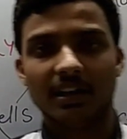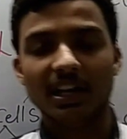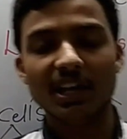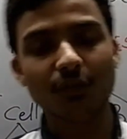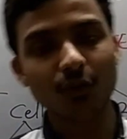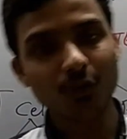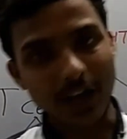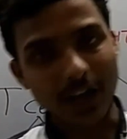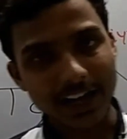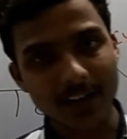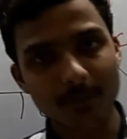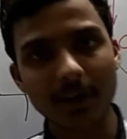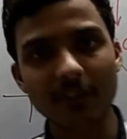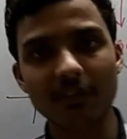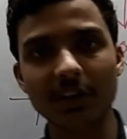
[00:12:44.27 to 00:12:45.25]
If you
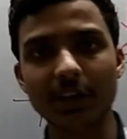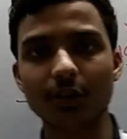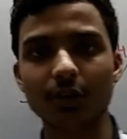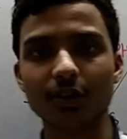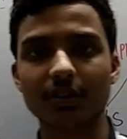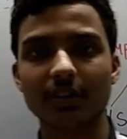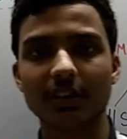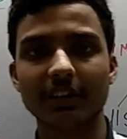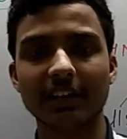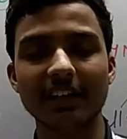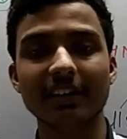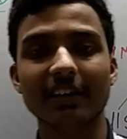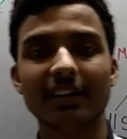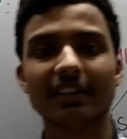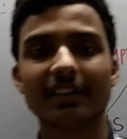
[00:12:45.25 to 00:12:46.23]
like my videos,
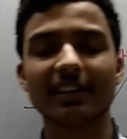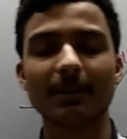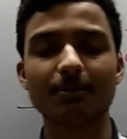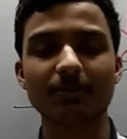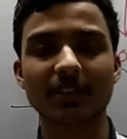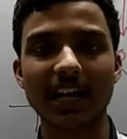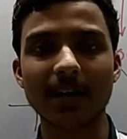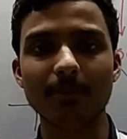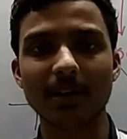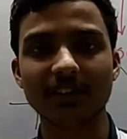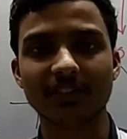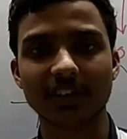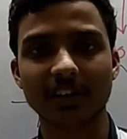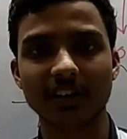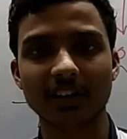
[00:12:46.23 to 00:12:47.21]
then subscribe my
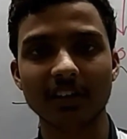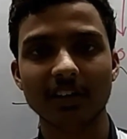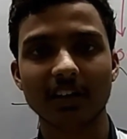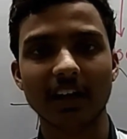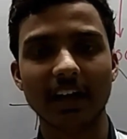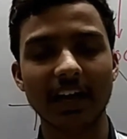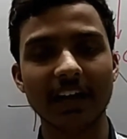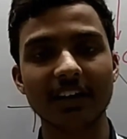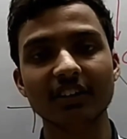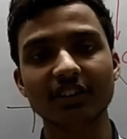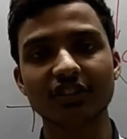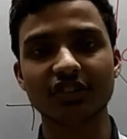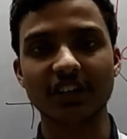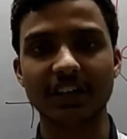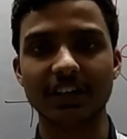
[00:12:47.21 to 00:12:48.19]
channel
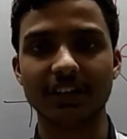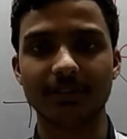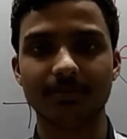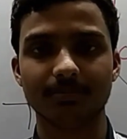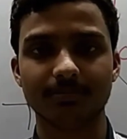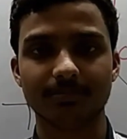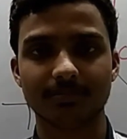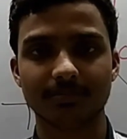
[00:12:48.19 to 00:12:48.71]
and share it.